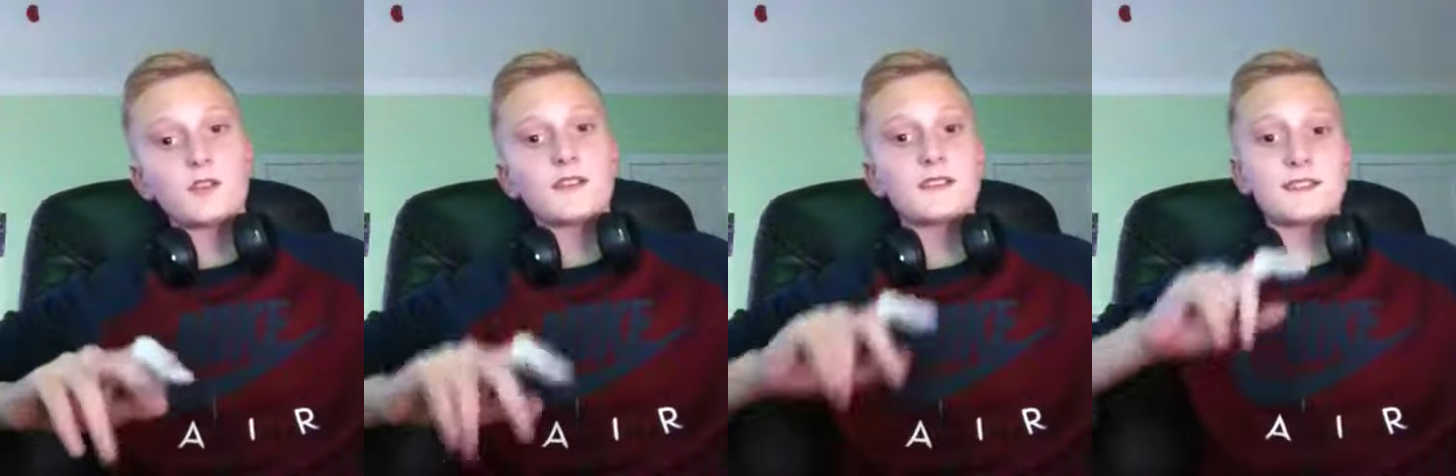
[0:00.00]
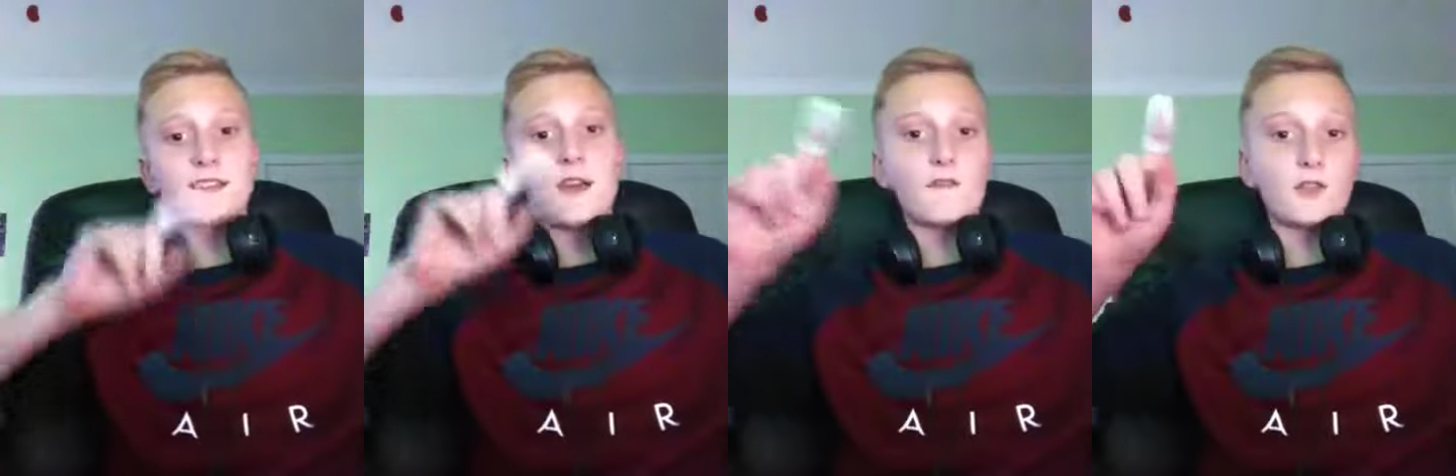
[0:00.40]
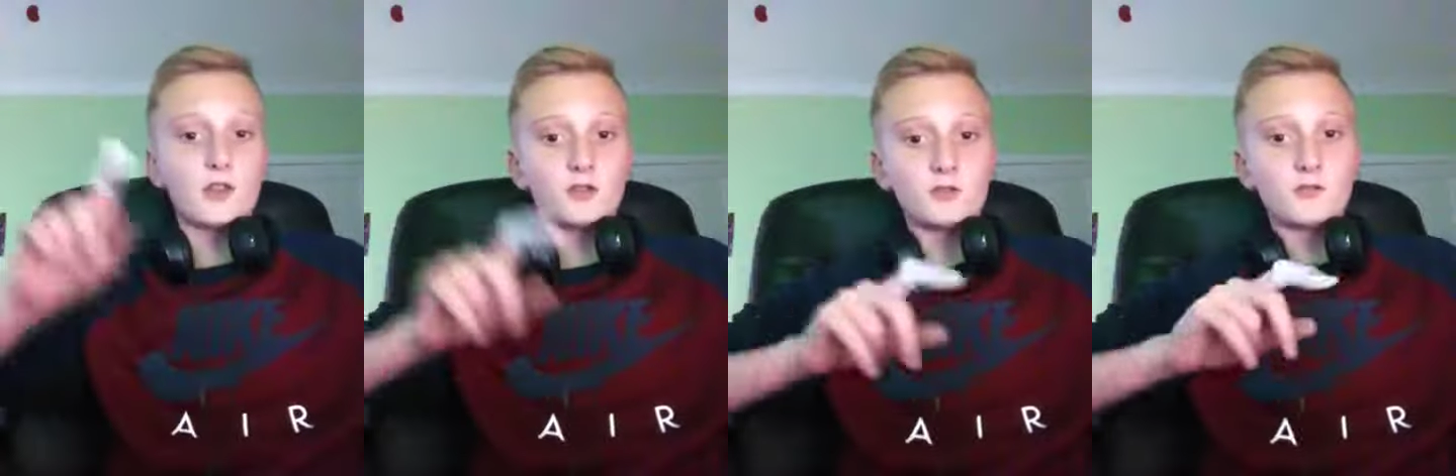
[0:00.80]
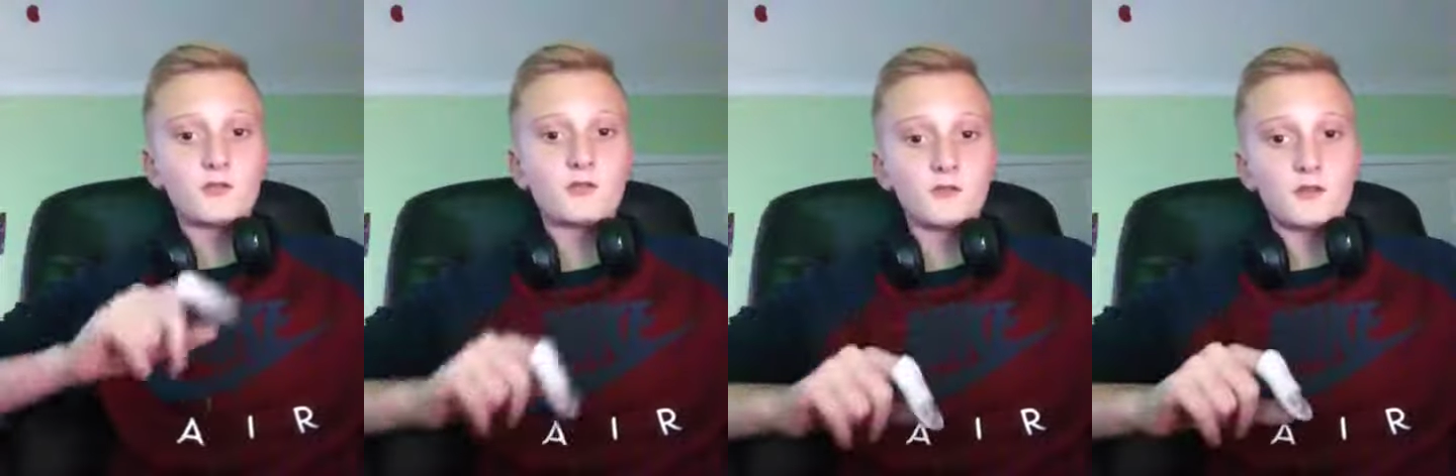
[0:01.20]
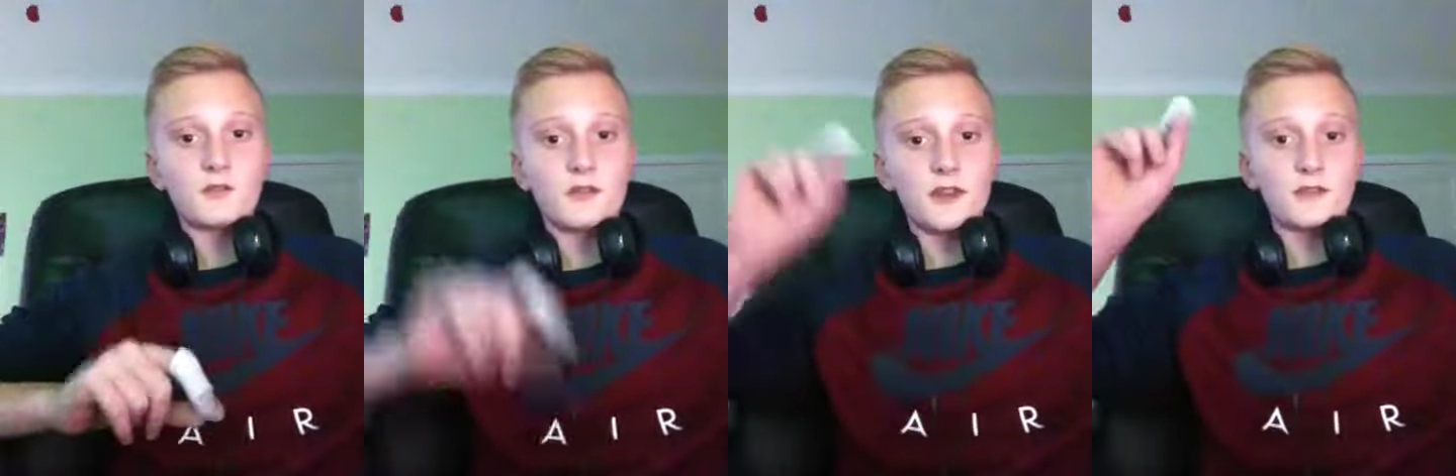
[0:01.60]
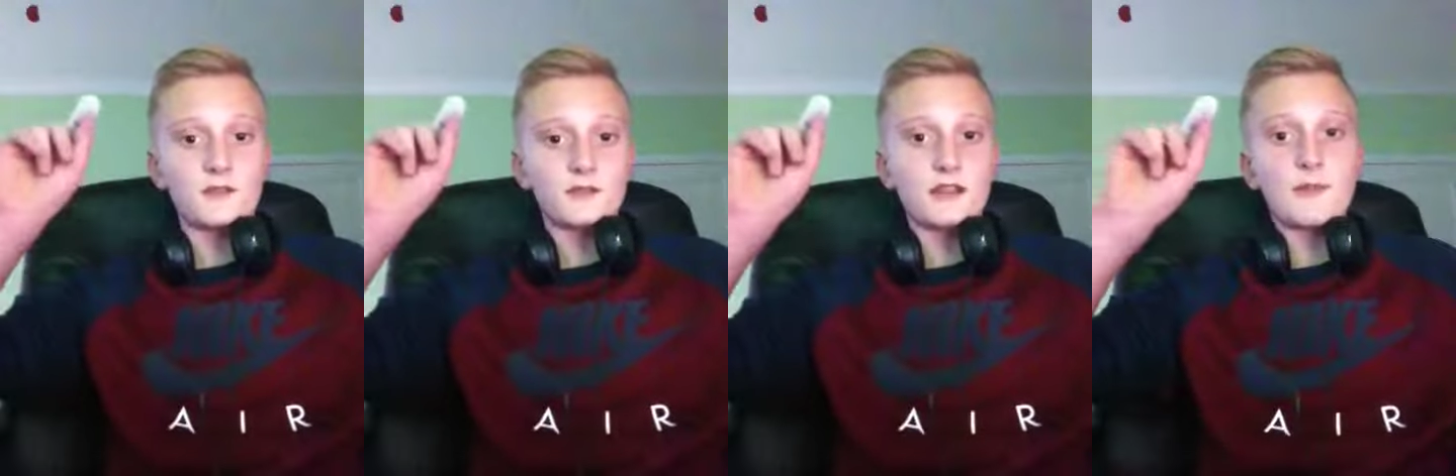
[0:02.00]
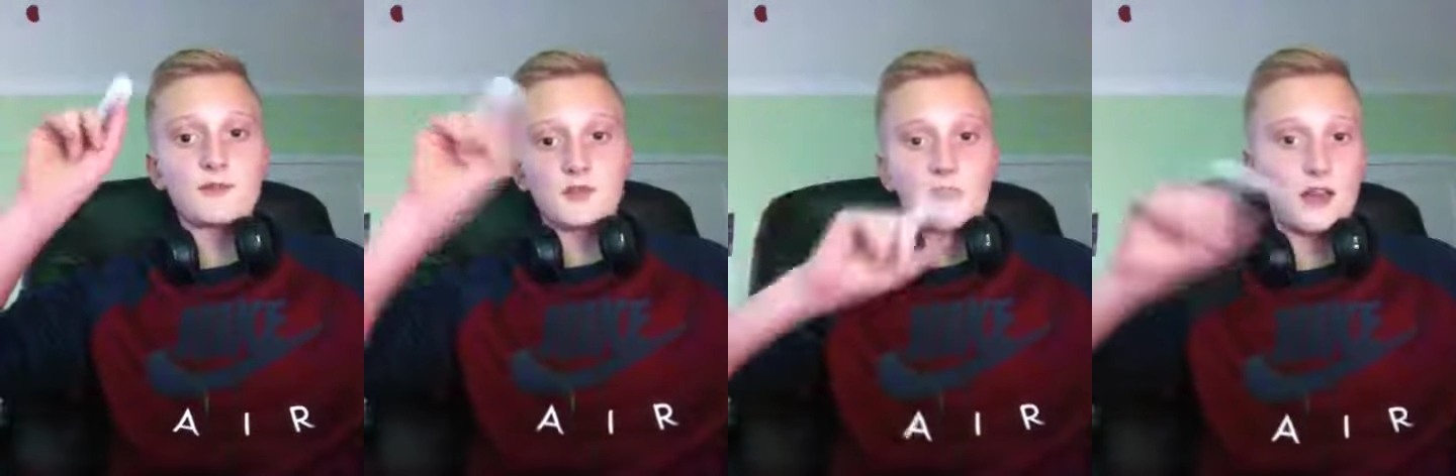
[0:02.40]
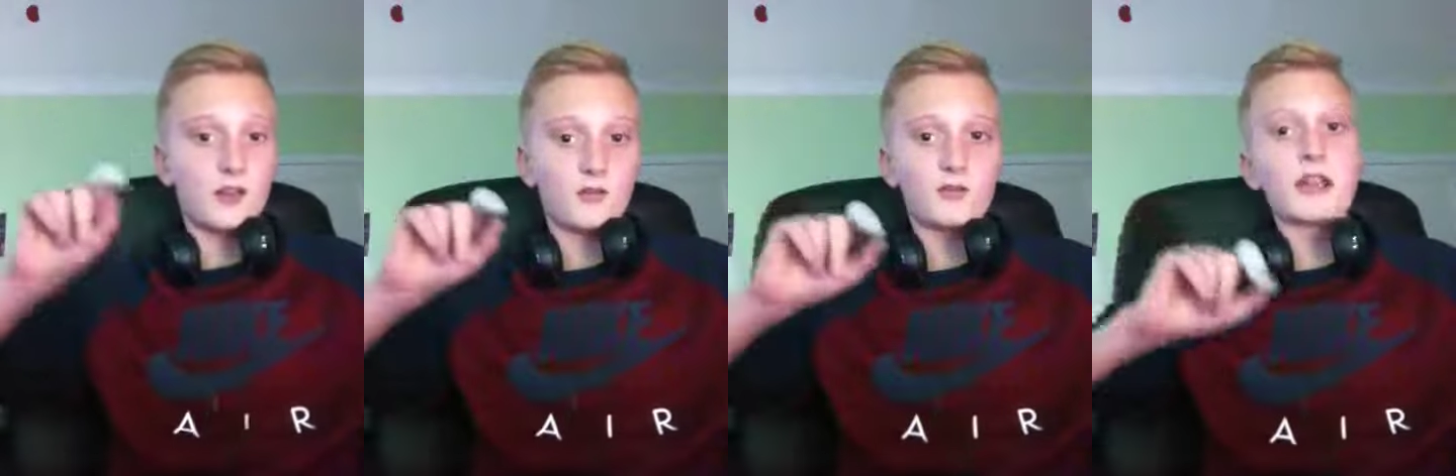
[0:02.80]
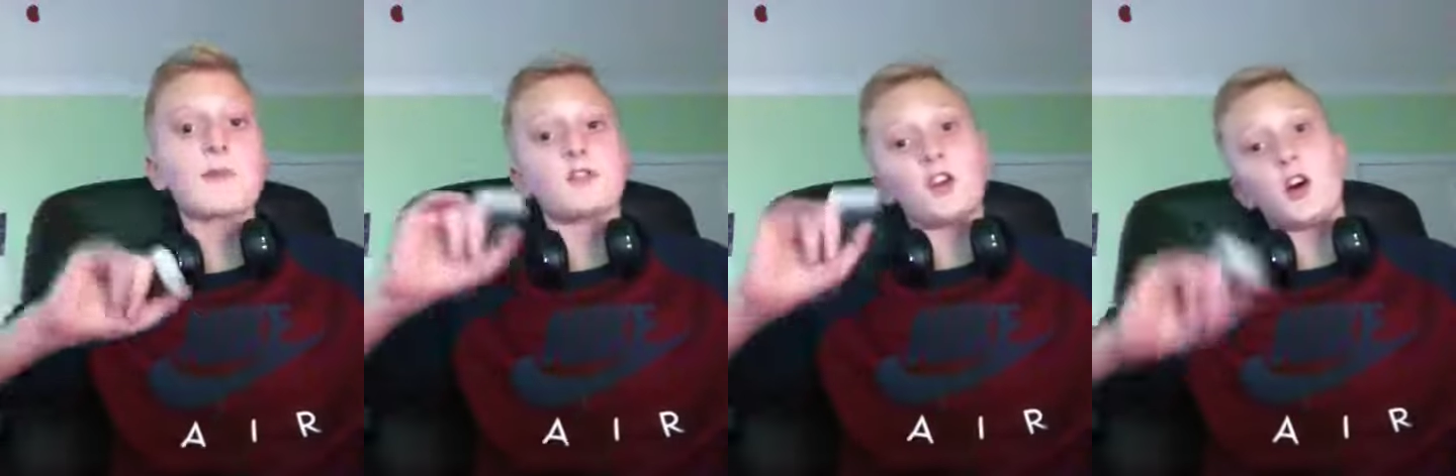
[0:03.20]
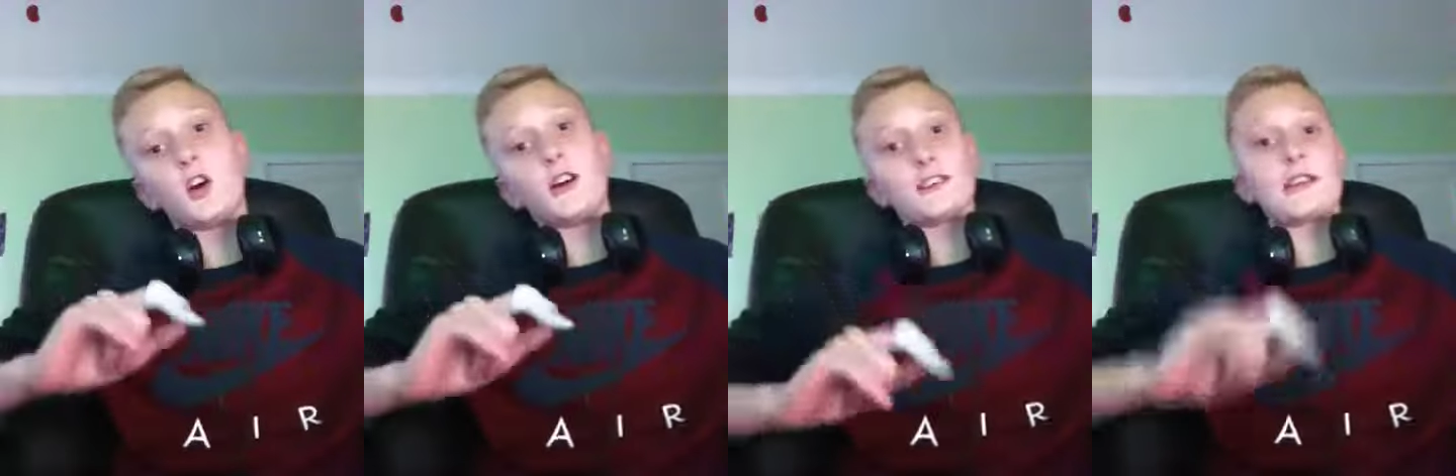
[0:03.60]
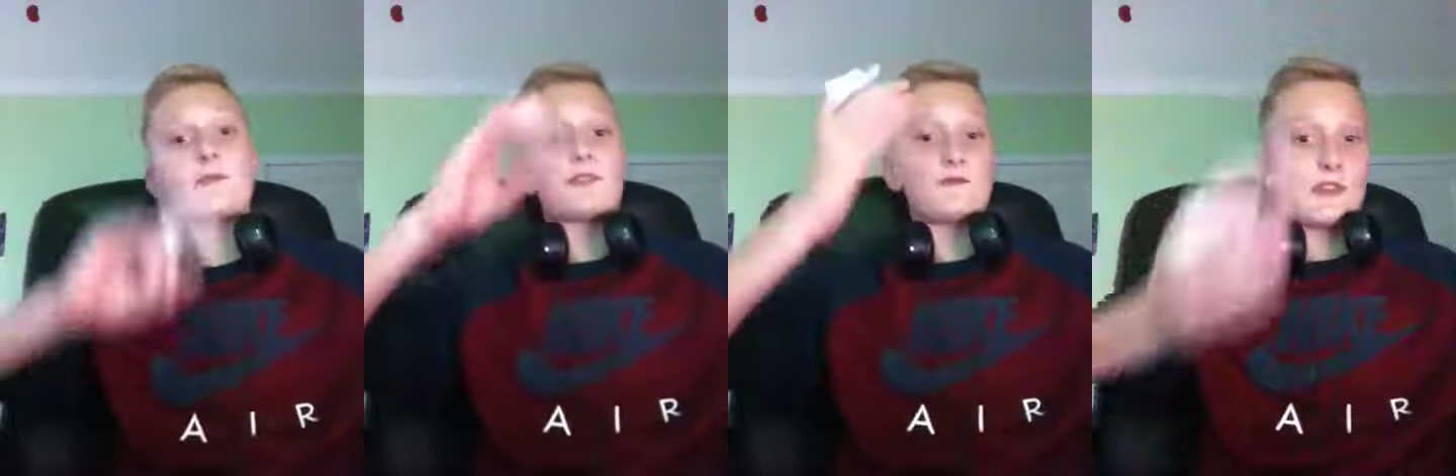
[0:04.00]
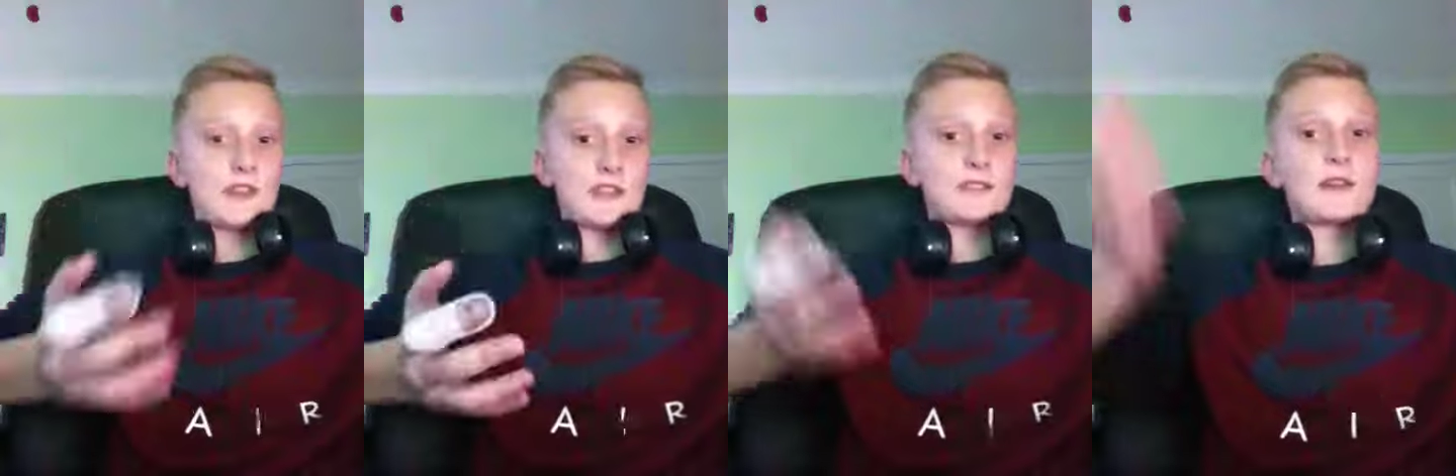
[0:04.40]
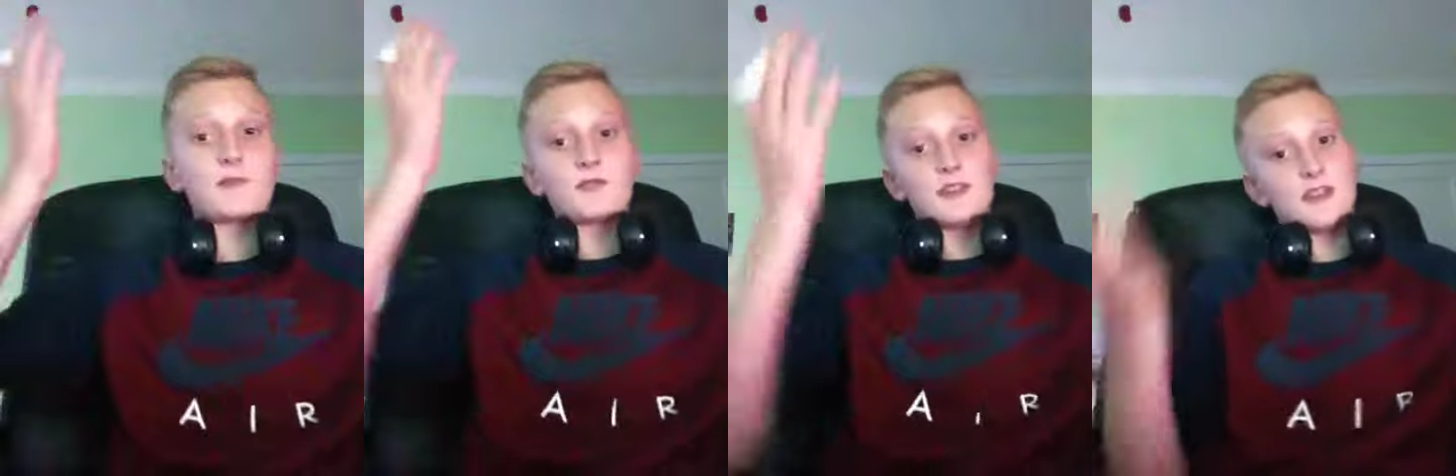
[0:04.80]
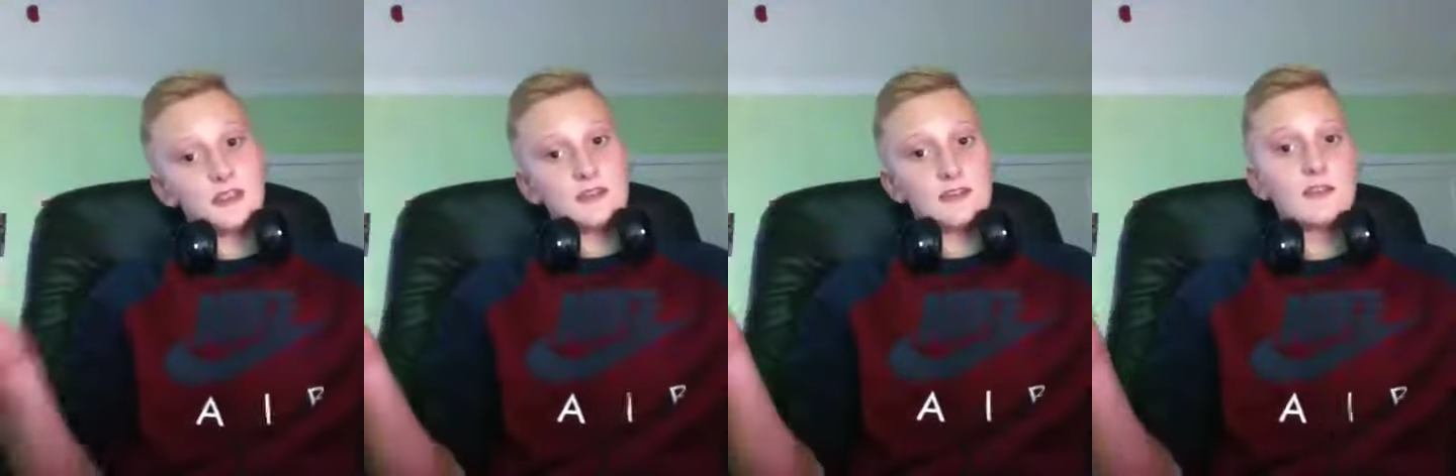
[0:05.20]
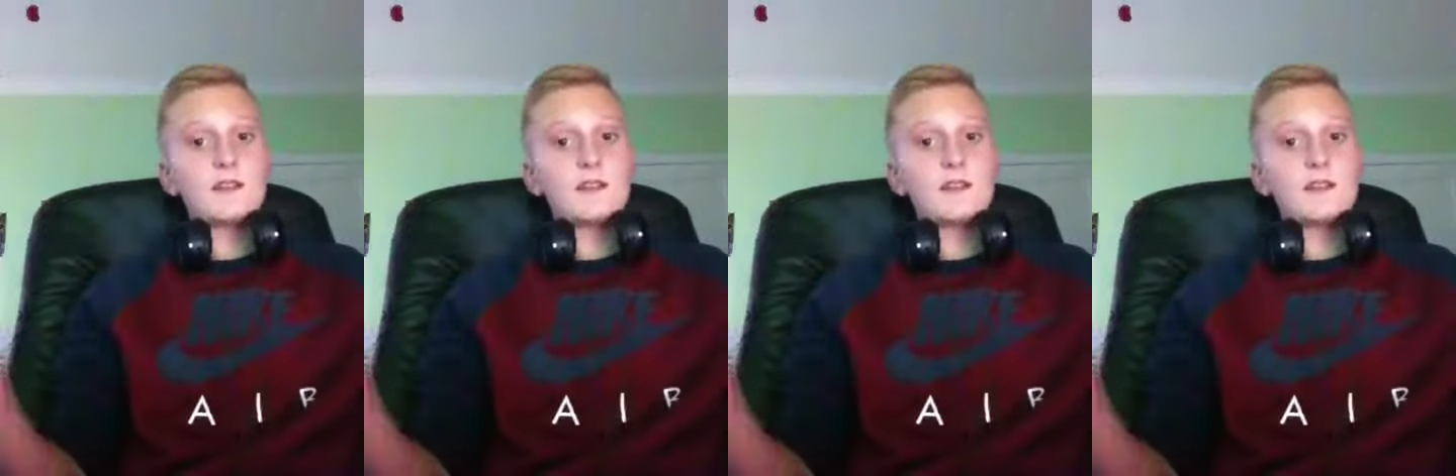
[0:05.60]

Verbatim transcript: seven, then capital L, capital I, capital V, capital E.